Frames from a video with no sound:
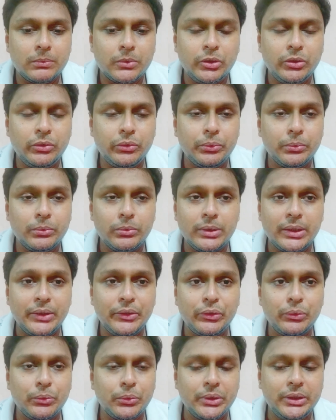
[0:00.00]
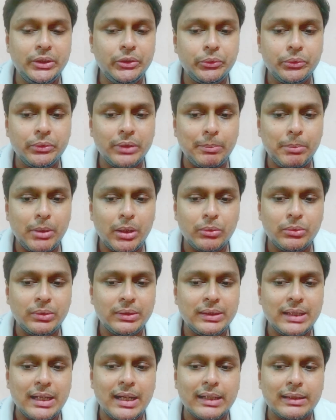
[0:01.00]
issue. There's no issue
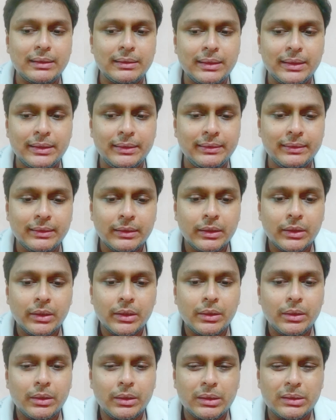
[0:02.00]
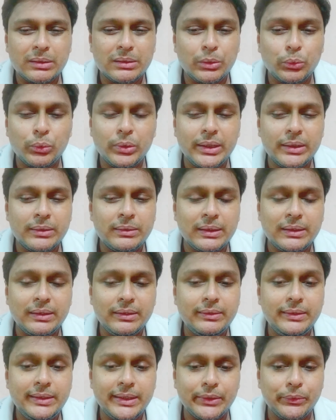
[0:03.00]
about that. There's the way, that
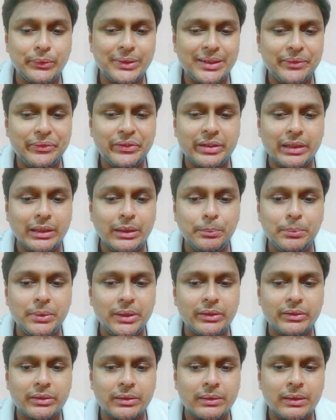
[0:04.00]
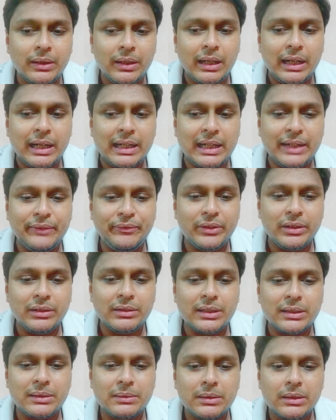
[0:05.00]
is their way of celebration, and I
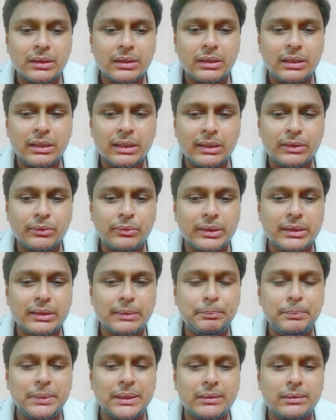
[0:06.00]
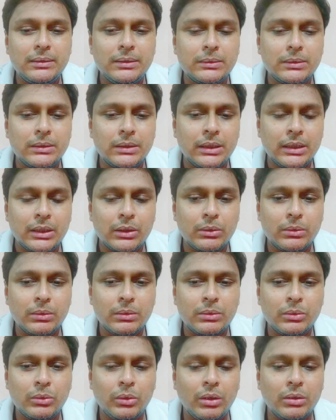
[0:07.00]
felt that it was a bit
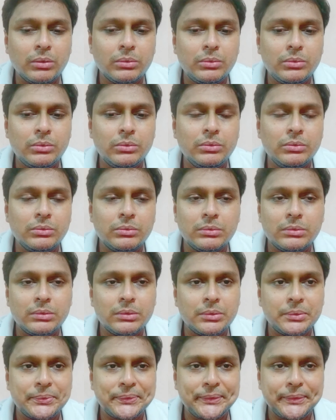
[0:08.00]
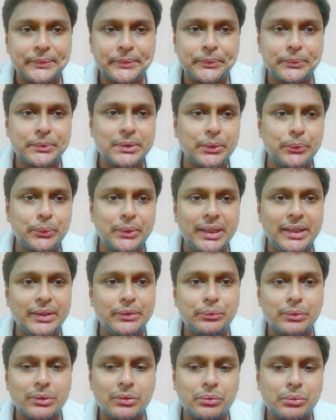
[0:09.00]
wrong to the way
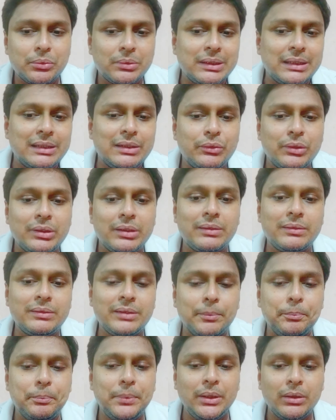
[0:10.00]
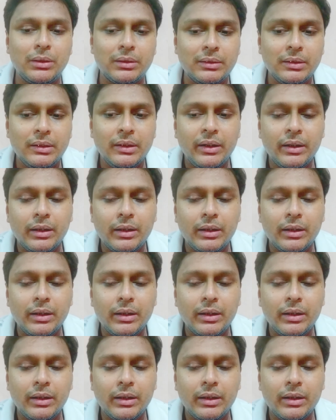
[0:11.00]
it was shown, that they were jumping on